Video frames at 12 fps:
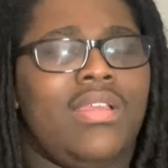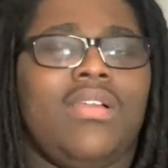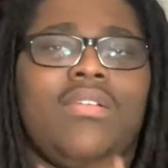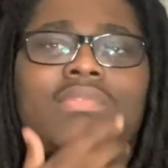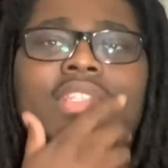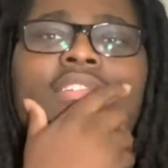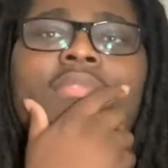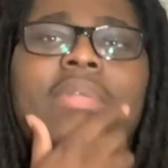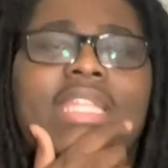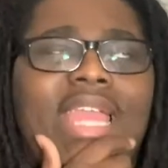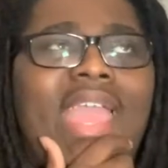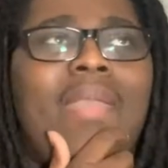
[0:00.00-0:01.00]
I don't know,
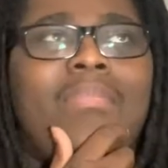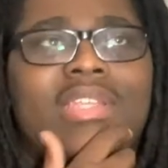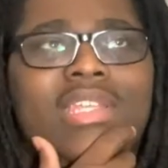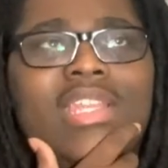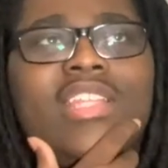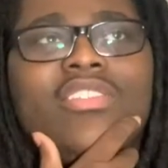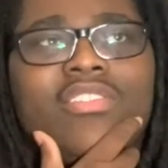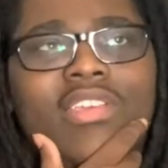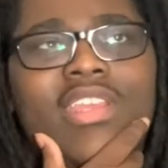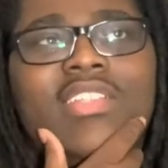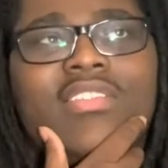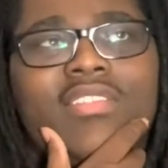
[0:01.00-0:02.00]
but it happened, and it's
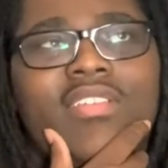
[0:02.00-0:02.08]
crazy.